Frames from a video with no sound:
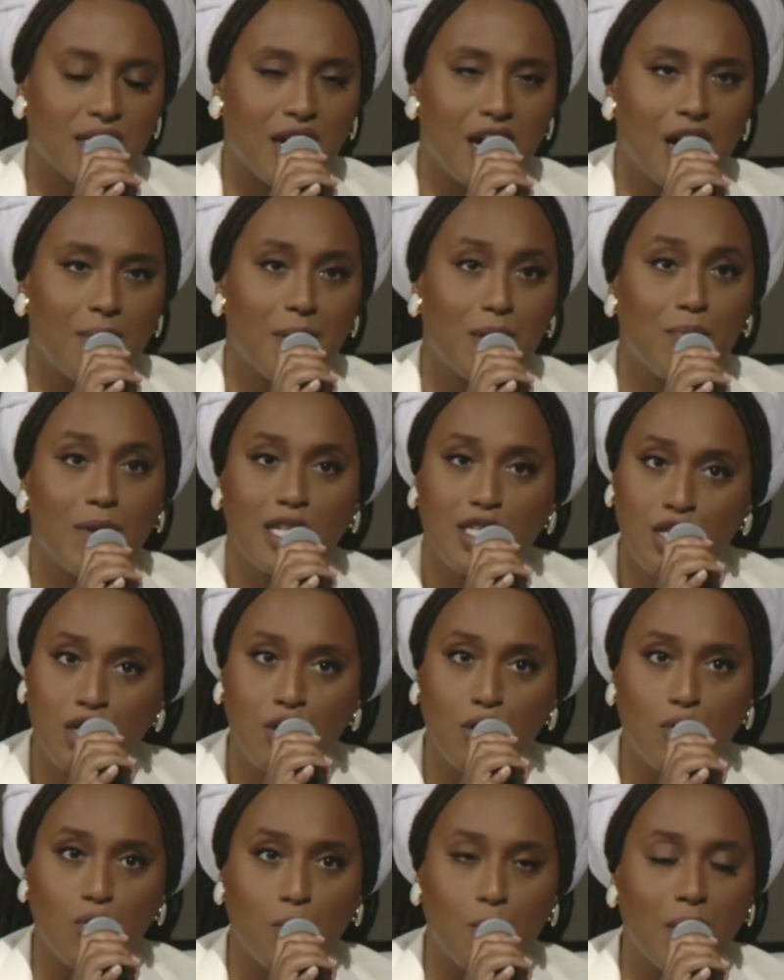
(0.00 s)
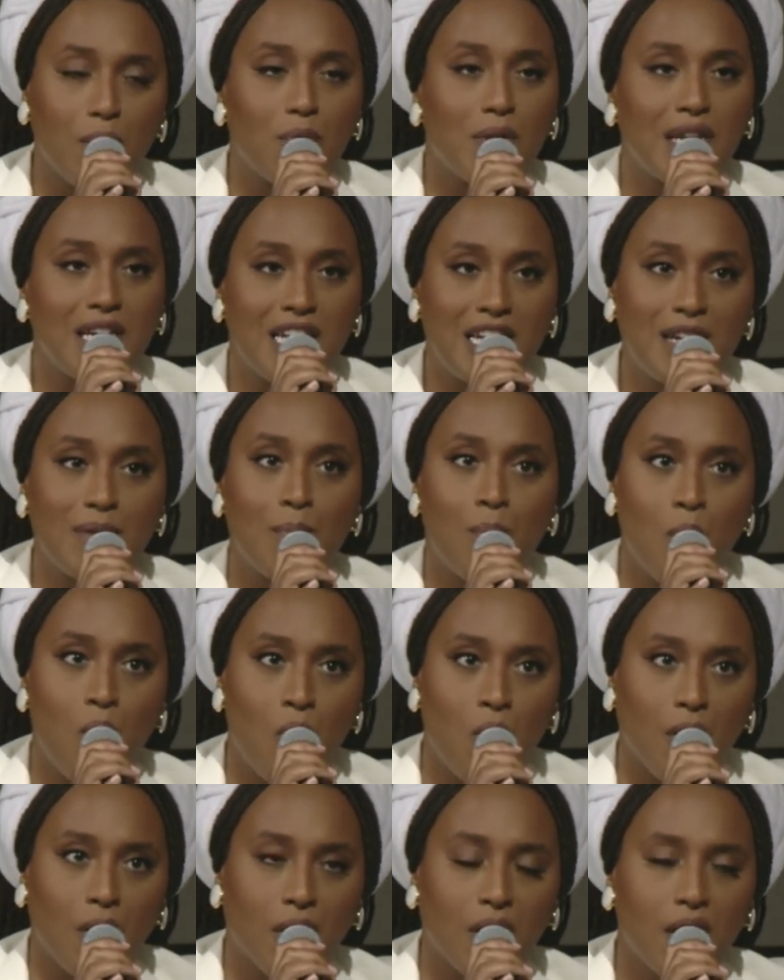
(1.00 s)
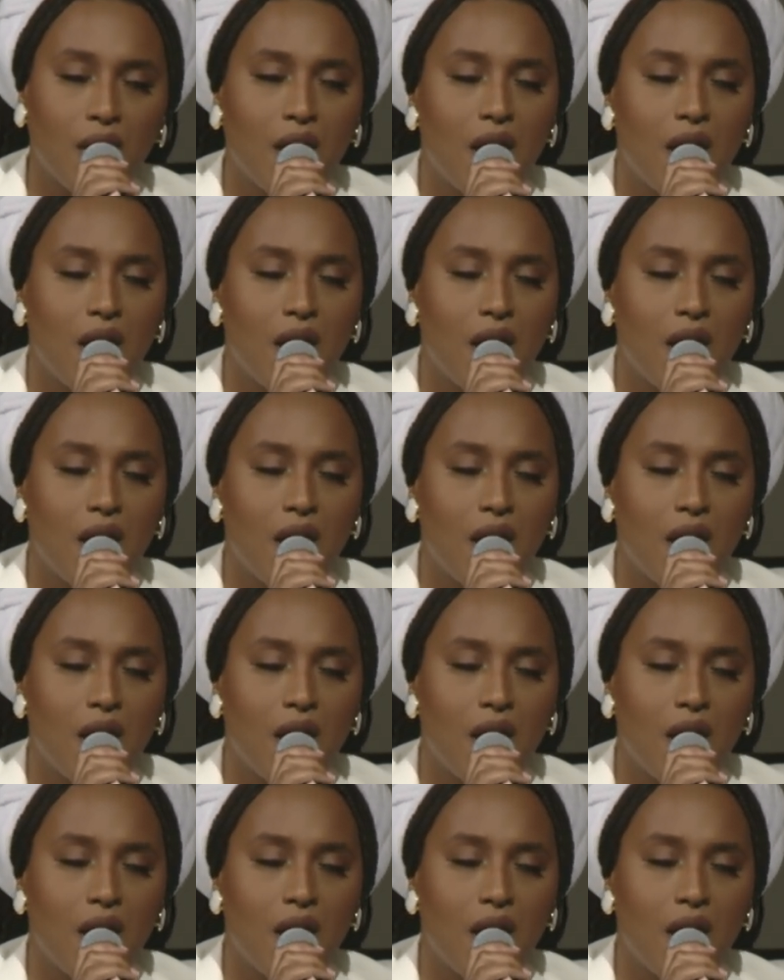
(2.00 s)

And we do, but we need more.